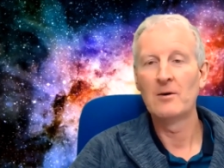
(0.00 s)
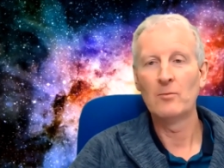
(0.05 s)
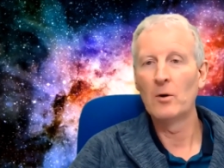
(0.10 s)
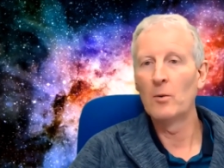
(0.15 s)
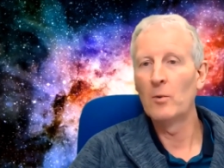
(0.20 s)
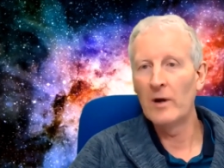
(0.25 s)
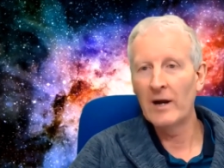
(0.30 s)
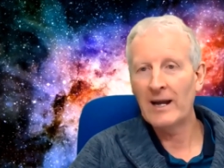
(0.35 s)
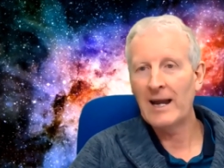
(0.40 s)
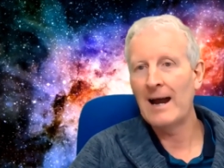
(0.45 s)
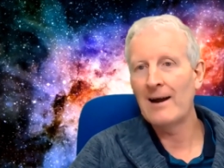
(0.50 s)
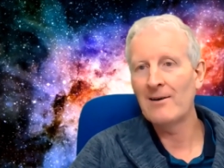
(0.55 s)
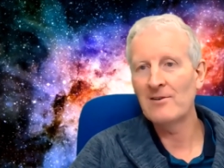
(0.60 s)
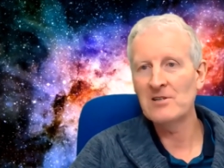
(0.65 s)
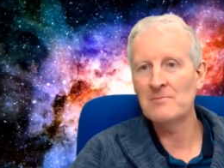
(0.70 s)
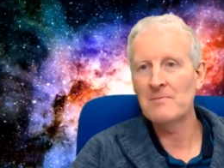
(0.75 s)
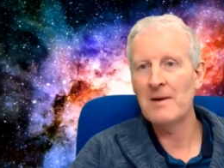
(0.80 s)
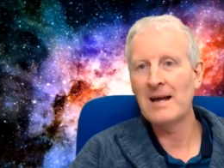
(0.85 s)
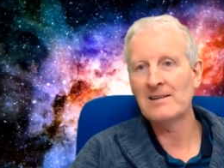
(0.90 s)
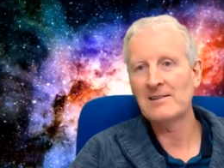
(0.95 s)
Or we're
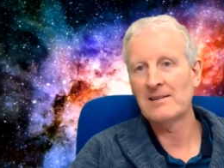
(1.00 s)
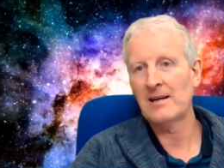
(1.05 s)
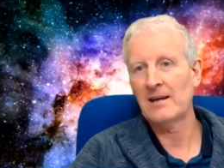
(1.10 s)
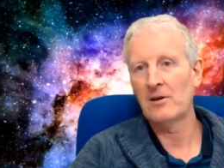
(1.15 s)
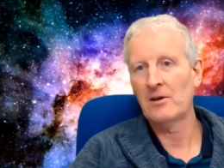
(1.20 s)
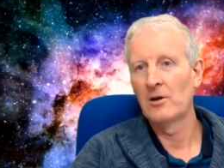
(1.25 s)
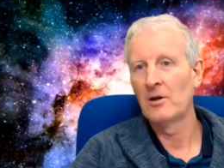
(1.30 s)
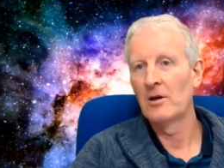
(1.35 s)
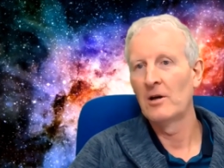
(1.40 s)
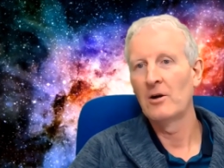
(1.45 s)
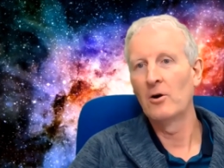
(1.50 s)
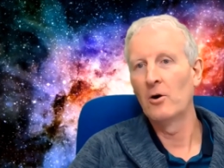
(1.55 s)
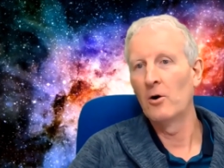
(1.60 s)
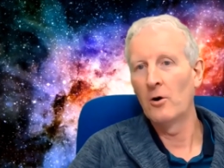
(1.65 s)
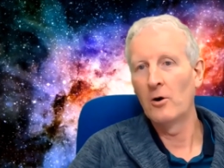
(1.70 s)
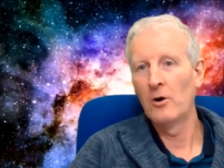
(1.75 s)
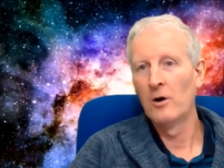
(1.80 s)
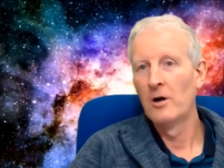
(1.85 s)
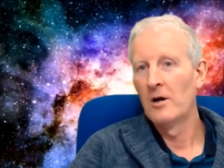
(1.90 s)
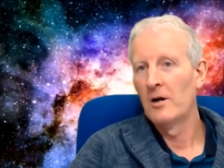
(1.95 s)
charismatic,
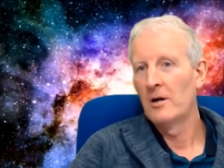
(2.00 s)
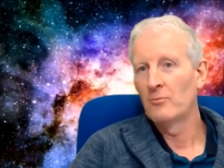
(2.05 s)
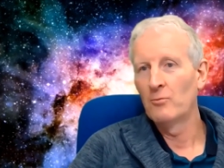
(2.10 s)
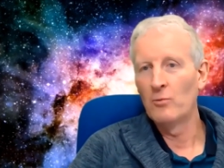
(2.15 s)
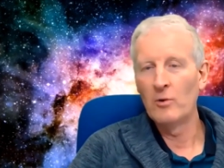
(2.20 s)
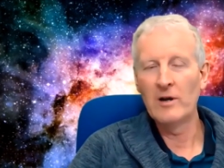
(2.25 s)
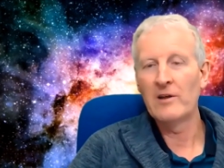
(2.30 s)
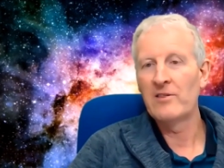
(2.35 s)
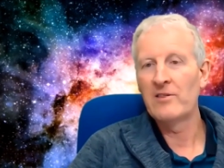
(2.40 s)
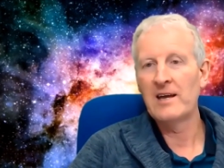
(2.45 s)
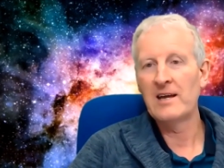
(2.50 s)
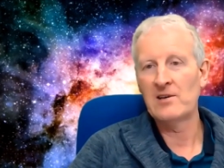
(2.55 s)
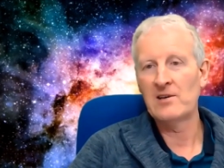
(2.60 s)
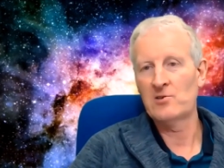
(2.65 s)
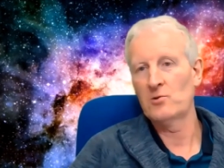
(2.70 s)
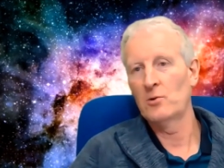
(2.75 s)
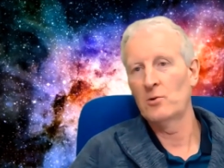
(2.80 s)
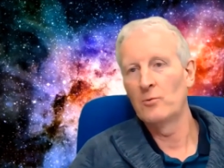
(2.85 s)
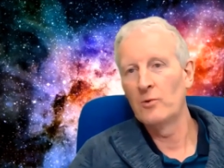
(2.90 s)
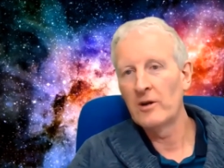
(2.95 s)
or we're
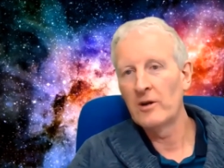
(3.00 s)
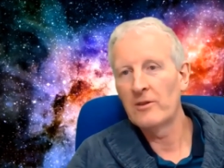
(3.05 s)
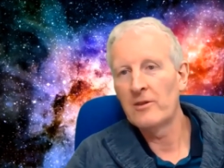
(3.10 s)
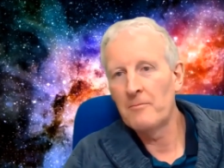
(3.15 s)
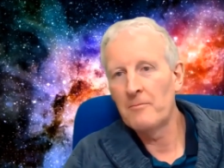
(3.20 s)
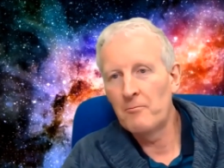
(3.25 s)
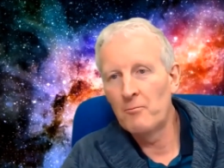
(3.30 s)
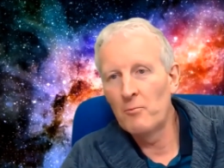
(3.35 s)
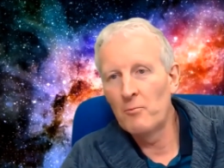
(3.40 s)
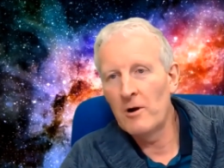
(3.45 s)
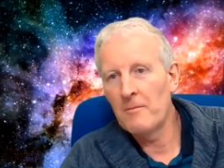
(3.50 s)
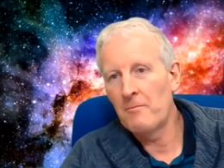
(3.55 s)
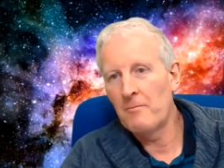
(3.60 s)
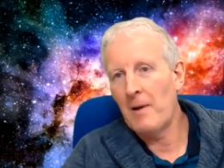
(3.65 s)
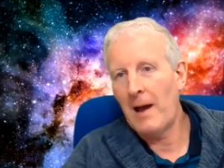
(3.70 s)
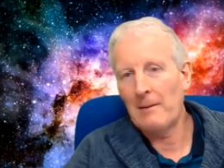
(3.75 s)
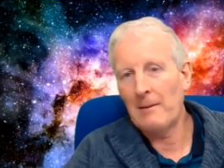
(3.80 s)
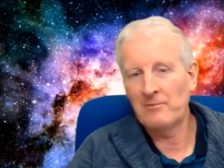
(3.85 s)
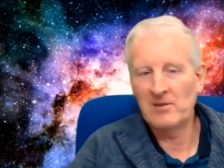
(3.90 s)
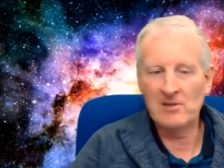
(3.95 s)
this or we're the we're
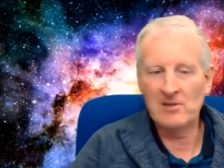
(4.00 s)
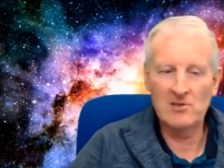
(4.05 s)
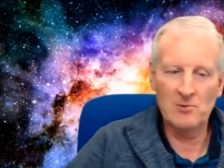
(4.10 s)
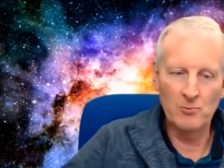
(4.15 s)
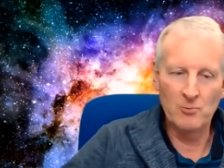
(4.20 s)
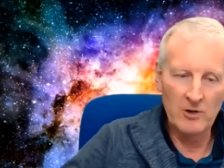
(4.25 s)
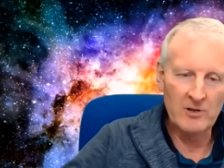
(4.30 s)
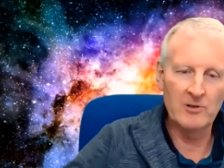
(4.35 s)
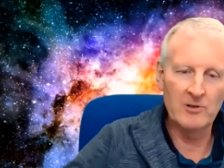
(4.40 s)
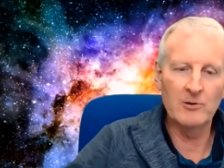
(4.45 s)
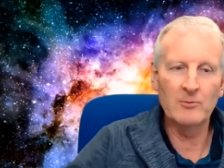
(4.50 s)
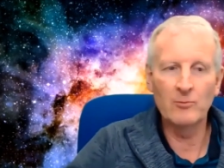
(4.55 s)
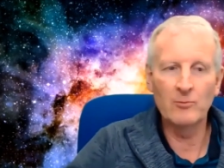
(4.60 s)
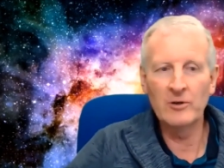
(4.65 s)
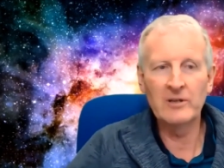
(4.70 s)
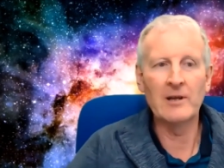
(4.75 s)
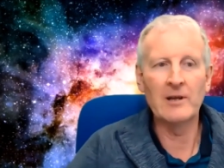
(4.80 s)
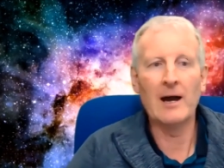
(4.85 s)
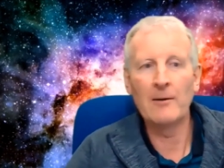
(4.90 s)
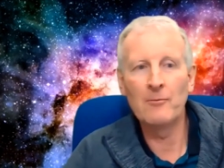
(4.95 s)
Baptists. We're do
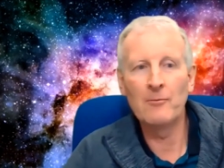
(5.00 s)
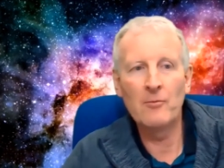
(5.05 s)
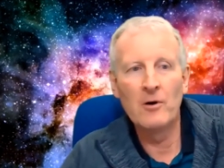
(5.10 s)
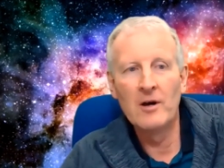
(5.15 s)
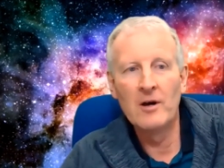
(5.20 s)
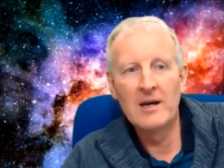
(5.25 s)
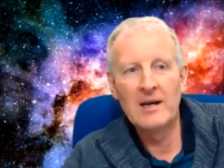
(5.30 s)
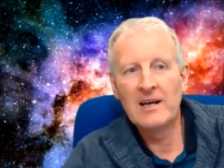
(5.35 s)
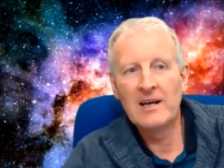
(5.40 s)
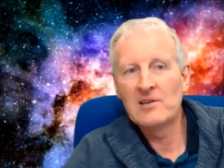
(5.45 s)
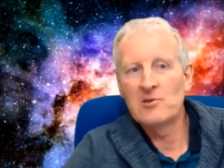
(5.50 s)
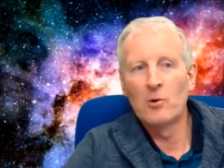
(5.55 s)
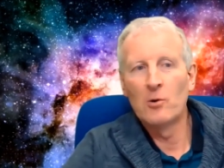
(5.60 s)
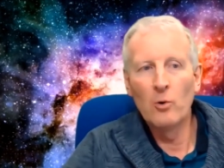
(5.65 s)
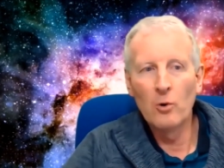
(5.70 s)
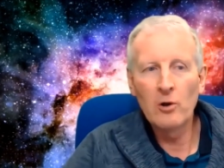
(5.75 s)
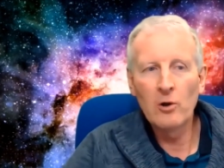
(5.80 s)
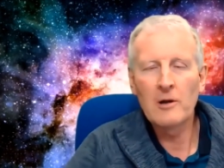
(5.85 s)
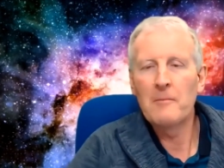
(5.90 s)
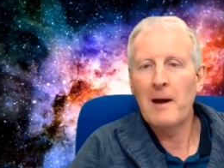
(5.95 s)
we um it's
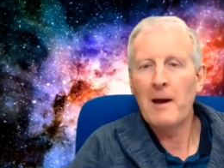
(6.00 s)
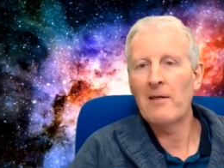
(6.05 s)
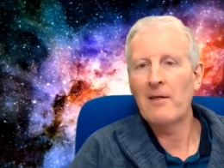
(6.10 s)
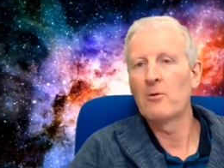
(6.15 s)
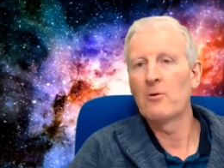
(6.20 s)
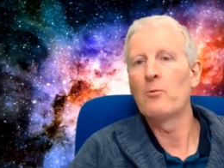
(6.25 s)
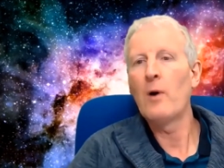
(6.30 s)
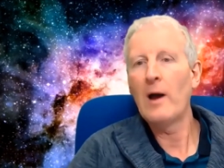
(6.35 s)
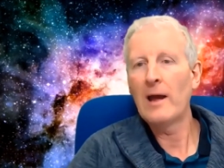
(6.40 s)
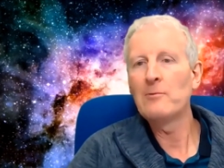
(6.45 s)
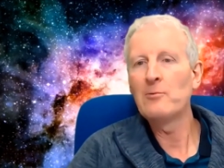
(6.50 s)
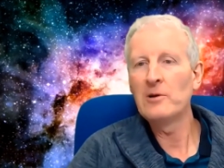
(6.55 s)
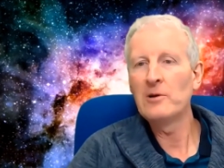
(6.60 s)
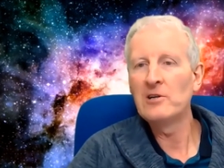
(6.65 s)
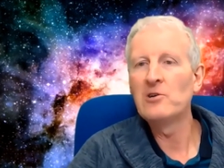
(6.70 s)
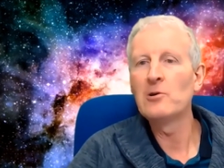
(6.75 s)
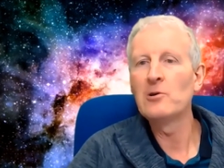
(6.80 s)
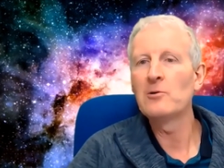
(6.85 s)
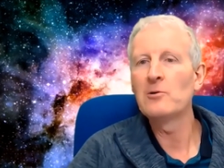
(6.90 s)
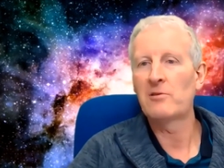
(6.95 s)
all about the way we
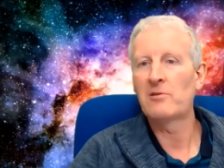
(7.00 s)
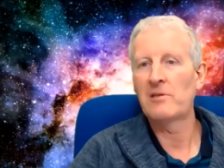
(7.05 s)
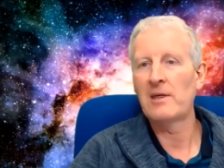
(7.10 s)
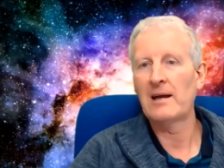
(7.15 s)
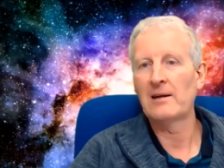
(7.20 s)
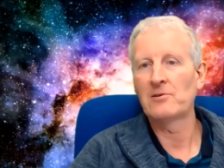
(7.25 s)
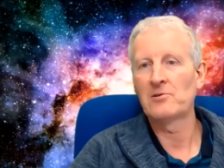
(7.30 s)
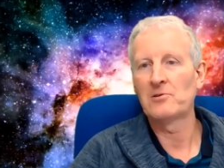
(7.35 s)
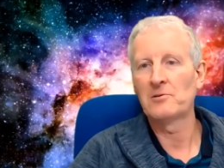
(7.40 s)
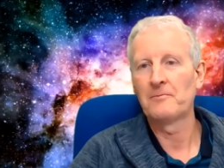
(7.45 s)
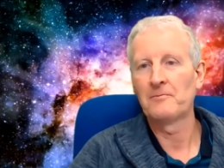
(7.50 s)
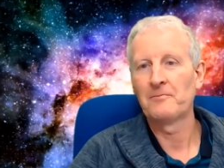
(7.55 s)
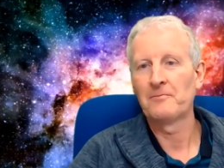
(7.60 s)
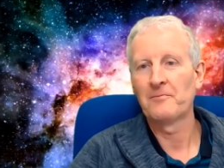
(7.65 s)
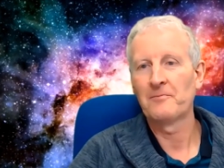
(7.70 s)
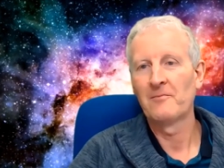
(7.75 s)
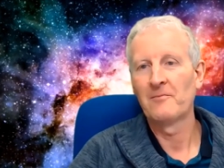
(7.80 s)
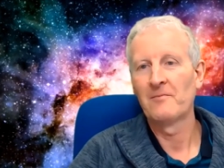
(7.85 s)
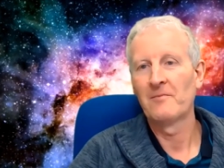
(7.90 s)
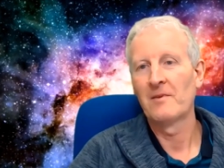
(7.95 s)
do things.
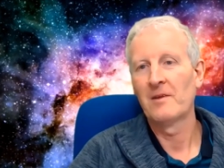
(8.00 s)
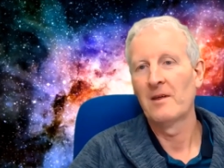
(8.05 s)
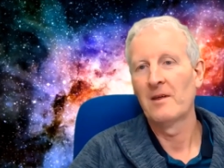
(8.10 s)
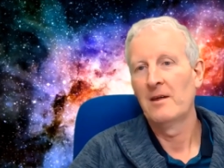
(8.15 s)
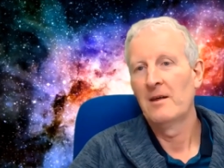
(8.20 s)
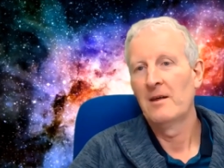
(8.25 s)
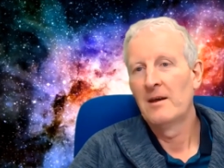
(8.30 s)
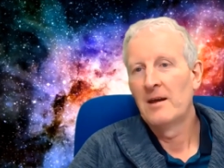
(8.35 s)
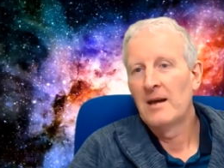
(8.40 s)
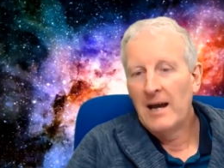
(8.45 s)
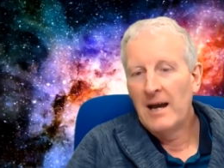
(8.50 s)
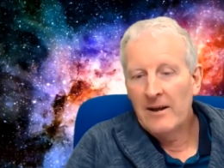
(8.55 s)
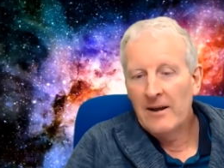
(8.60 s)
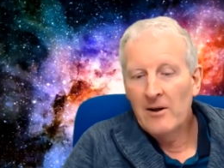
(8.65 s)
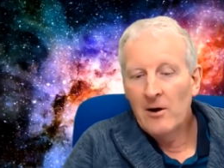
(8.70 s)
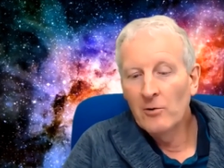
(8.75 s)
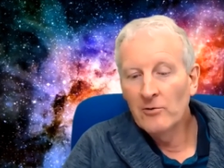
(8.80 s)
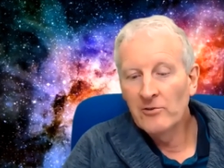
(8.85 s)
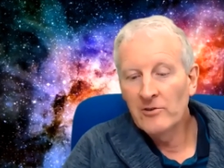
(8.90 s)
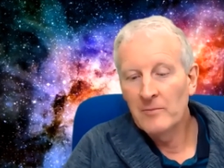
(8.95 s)
And
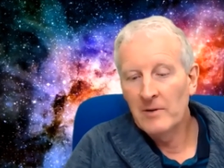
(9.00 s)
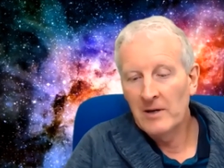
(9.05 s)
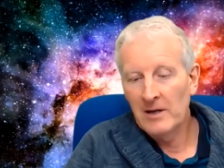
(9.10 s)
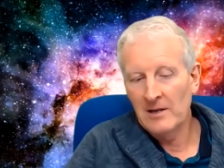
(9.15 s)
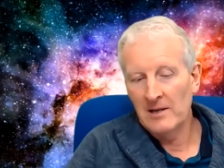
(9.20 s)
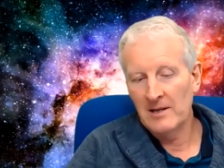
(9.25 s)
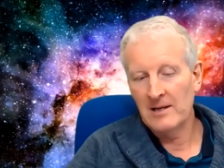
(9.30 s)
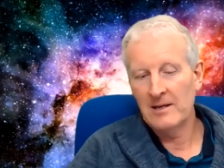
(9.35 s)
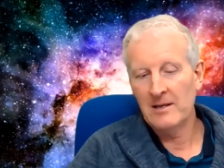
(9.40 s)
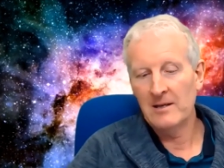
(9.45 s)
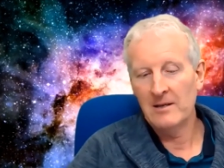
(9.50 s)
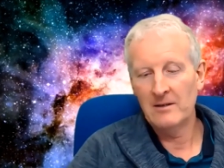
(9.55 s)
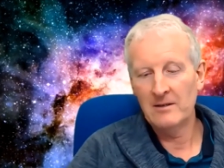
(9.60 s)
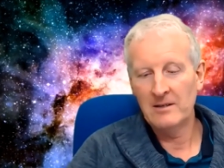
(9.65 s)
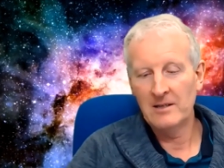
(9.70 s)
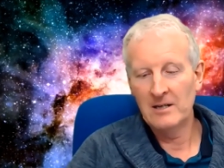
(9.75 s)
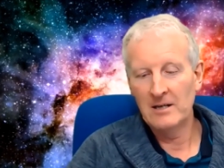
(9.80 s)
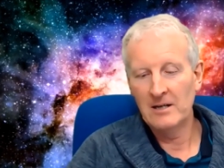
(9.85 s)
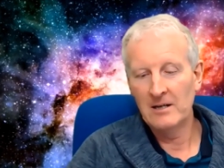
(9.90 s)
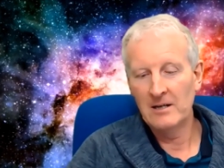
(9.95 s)
ultimately,
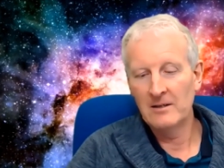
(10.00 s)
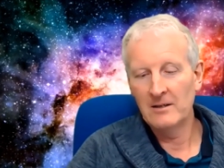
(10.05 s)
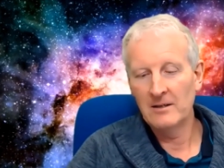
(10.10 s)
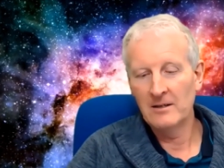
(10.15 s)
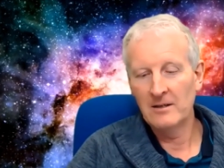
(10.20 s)
you know,